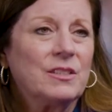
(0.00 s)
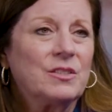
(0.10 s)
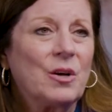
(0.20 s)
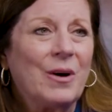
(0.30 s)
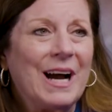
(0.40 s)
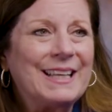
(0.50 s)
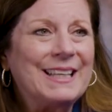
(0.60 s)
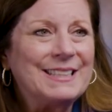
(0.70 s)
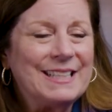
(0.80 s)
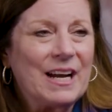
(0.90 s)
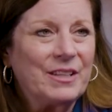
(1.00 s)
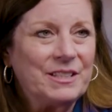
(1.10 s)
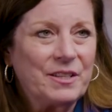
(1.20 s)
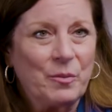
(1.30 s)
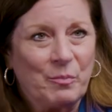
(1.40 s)
So I get down
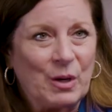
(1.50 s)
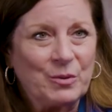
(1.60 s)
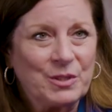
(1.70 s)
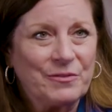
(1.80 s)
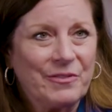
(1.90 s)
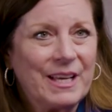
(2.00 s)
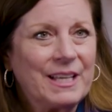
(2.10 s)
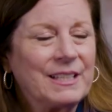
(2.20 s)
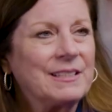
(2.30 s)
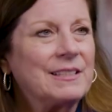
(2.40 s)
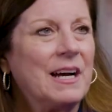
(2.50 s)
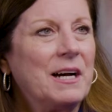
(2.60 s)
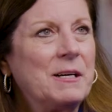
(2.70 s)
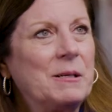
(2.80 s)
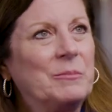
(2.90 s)
into the bones of things.
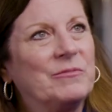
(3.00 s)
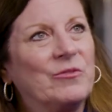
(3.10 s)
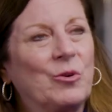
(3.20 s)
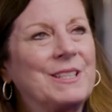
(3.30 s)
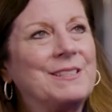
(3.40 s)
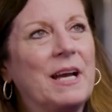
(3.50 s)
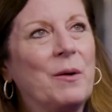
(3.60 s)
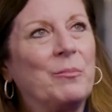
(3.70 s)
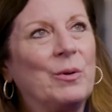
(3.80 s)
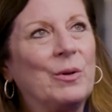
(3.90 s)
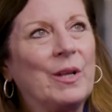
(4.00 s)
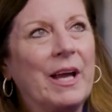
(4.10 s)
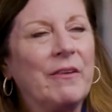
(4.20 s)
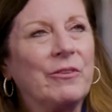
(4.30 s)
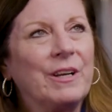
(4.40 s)
For example,
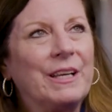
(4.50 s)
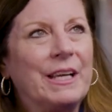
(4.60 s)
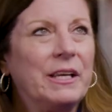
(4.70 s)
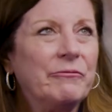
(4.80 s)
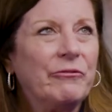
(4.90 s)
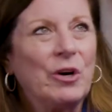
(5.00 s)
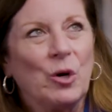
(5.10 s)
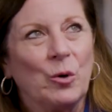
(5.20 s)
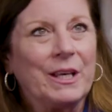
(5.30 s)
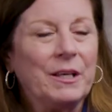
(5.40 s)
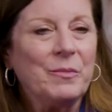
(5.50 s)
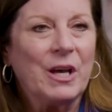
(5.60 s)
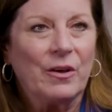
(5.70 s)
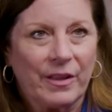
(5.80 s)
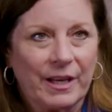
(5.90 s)
every info
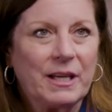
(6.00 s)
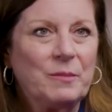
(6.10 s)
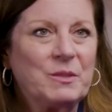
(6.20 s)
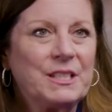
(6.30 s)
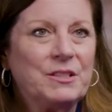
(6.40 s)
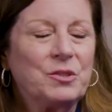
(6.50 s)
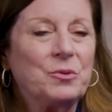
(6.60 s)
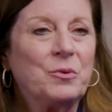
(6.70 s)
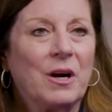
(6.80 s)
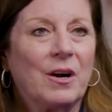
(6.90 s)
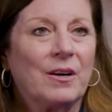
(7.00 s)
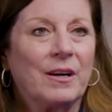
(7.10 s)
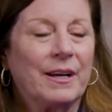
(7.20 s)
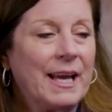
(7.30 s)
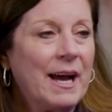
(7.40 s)
email that comes into our
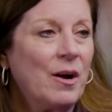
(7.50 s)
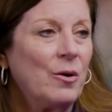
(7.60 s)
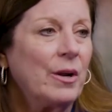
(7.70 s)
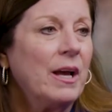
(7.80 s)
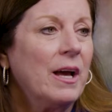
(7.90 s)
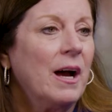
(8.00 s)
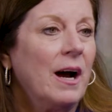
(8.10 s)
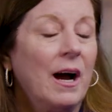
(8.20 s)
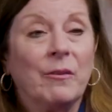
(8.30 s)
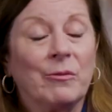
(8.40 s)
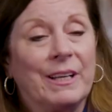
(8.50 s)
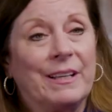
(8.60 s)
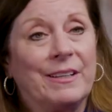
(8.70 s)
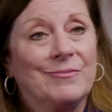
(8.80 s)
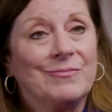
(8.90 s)
account, I
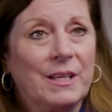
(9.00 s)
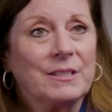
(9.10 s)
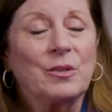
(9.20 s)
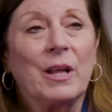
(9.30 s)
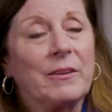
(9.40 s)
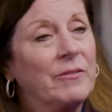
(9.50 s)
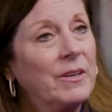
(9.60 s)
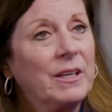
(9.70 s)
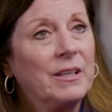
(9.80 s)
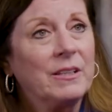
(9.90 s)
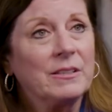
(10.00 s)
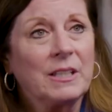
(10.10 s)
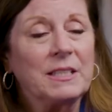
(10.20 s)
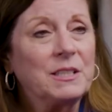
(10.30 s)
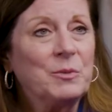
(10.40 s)
read. So like if a
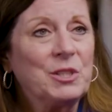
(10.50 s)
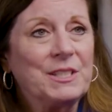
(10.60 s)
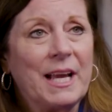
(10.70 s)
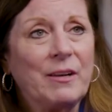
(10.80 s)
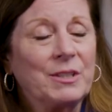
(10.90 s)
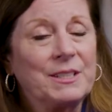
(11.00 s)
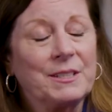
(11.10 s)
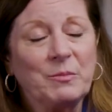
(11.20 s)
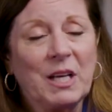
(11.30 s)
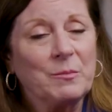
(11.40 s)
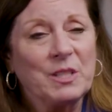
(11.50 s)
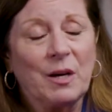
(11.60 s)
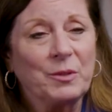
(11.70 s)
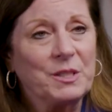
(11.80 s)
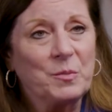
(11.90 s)
customer is angry, sometimes
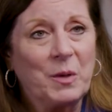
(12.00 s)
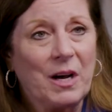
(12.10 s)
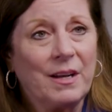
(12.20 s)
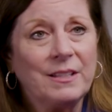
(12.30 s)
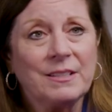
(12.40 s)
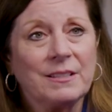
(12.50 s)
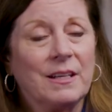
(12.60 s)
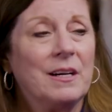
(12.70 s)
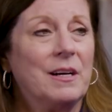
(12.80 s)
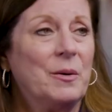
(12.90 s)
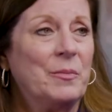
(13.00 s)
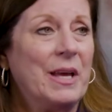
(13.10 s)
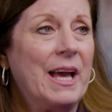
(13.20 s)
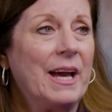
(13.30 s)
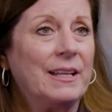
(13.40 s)
I'll respond,
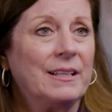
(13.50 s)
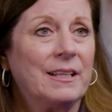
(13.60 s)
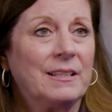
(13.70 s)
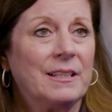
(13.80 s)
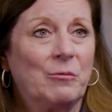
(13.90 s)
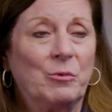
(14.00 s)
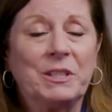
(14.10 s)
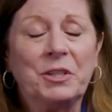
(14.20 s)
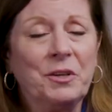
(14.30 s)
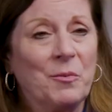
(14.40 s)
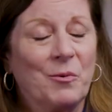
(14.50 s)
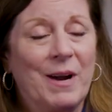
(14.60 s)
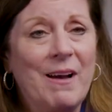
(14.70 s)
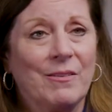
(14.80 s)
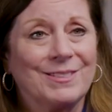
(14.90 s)
and we turn them
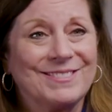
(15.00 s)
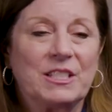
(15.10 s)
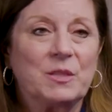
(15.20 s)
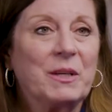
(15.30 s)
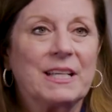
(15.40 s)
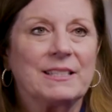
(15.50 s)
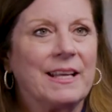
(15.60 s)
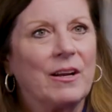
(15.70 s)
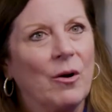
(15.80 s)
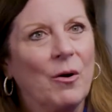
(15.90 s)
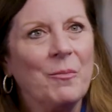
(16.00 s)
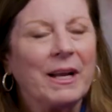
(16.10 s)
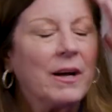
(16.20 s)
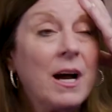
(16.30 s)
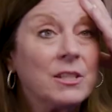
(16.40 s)
around just because they go, oh
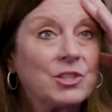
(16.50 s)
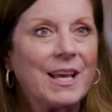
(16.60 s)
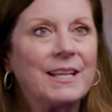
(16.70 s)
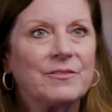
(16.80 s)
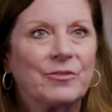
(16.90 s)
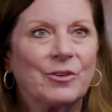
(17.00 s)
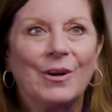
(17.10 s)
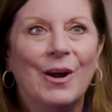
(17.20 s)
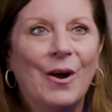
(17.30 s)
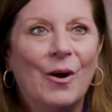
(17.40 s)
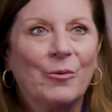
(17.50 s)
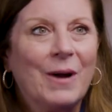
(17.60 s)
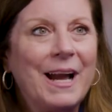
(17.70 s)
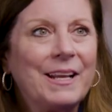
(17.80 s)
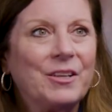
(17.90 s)
my gosh, thanks for
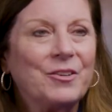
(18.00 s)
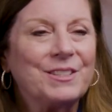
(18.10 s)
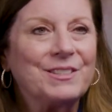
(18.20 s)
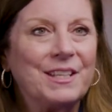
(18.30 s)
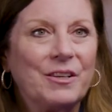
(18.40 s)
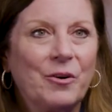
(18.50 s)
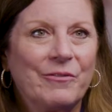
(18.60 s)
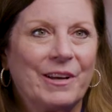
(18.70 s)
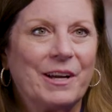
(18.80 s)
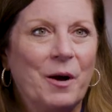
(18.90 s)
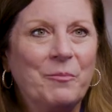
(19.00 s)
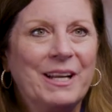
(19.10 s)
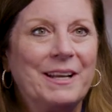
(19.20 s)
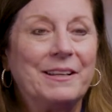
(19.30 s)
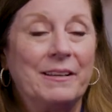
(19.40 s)
writing. You're the CEO of the
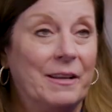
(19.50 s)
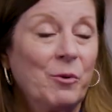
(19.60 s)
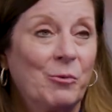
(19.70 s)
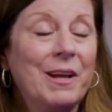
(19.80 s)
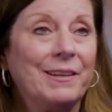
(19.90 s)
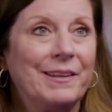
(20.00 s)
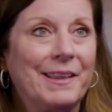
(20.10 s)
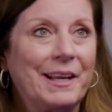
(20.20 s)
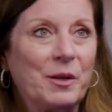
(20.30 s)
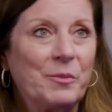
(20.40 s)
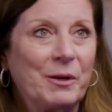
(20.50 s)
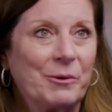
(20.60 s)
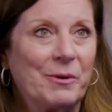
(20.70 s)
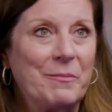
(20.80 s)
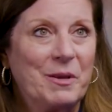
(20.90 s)
company. Number one, didn't think anybody
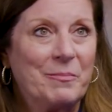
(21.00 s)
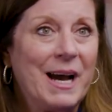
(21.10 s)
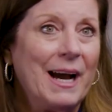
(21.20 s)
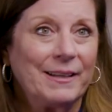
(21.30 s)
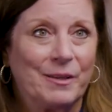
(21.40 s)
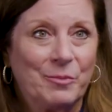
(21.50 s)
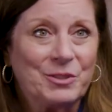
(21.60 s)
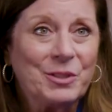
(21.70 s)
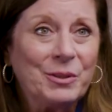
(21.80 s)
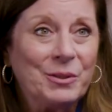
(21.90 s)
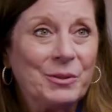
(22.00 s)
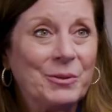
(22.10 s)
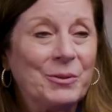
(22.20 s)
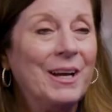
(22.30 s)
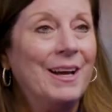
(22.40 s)
would write me back. Number
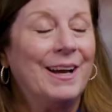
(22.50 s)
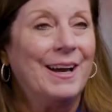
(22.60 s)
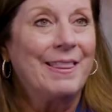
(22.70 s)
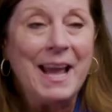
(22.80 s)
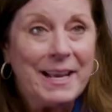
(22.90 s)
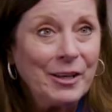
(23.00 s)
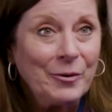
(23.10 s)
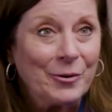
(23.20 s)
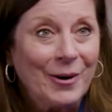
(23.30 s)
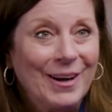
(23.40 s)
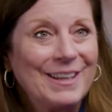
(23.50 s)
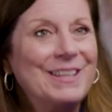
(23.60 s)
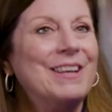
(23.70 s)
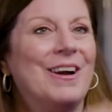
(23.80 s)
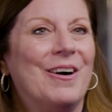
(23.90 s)
two, thank you.
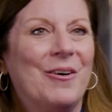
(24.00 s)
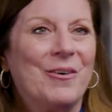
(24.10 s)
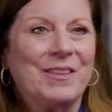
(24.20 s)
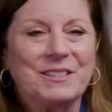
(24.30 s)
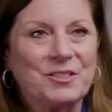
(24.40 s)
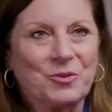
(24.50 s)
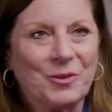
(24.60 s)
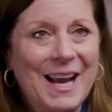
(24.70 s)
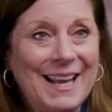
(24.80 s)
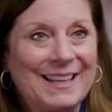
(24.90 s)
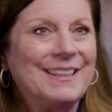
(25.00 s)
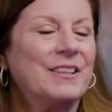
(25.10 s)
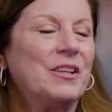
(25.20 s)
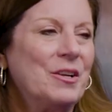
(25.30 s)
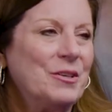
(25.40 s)
This is great.
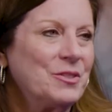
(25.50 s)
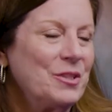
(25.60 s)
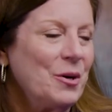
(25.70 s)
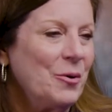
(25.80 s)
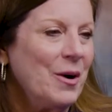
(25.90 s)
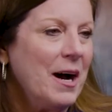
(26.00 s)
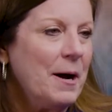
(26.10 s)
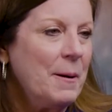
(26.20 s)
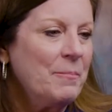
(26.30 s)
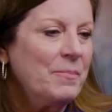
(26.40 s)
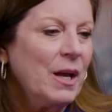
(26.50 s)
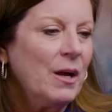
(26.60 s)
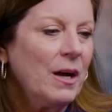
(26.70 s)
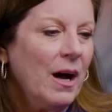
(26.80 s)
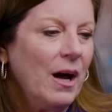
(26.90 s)
So
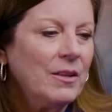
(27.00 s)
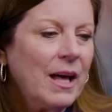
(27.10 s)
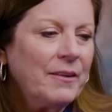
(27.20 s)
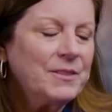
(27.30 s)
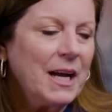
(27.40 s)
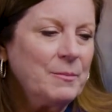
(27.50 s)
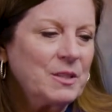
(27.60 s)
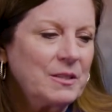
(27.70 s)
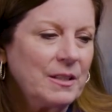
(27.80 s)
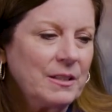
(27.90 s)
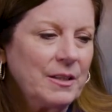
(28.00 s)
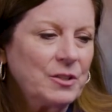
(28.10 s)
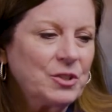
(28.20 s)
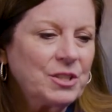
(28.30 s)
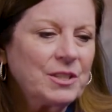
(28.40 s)
a lot of times
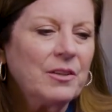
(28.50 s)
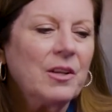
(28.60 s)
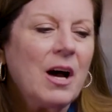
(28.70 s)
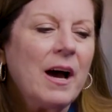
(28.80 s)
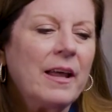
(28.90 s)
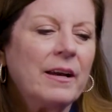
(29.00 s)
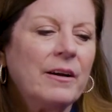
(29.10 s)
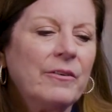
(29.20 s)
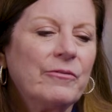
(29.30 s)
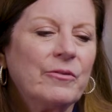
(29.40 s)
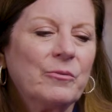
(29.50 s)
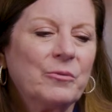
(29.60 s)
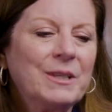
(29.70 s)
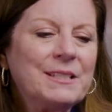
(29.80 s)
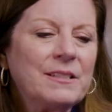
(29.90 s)
there's just a lot of
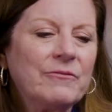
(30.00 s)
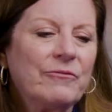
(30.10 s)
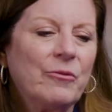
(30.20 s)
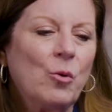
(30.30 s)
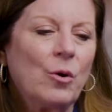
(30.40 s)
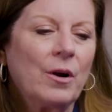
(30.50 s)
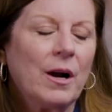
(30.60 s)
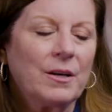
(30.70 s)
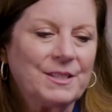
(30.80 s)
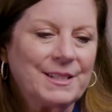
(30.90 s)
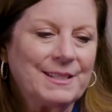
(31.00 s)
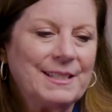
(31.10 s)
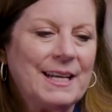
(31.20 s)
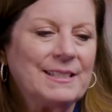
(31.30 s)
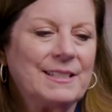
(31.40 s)
reason for our
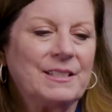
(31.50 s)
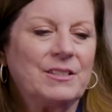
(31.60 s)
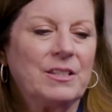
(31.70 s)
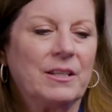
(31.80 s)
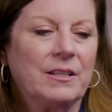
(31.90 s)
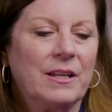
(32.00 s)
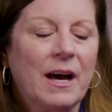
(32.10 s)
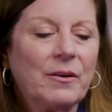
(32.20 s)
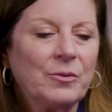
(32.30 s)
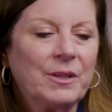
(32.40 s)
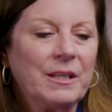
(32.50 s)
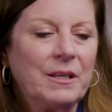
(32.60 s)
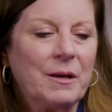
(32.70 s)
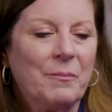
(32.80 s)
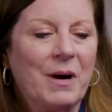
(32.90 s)
success is not
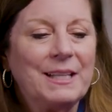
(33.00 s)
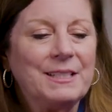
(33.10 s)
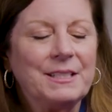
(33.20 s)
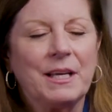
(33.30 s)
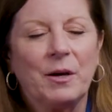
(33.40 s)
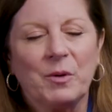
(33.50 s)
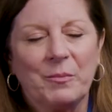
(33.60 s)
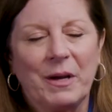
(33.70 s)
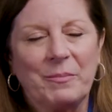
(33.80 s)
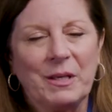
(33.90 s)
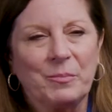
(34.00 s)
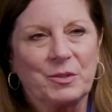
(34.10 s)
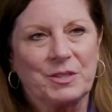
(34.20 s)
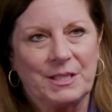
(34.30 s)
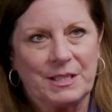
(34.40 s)
only my detail, but my
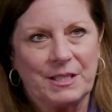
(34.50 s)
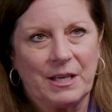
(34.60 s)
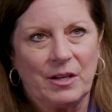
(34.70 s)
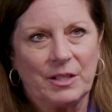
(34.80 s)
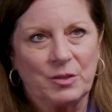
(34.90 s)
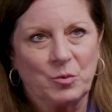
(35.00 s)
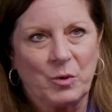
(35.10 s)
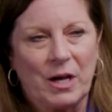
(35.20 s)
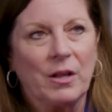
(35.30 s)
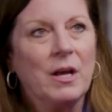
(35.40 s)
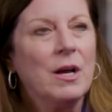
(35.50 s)
people's detail as well.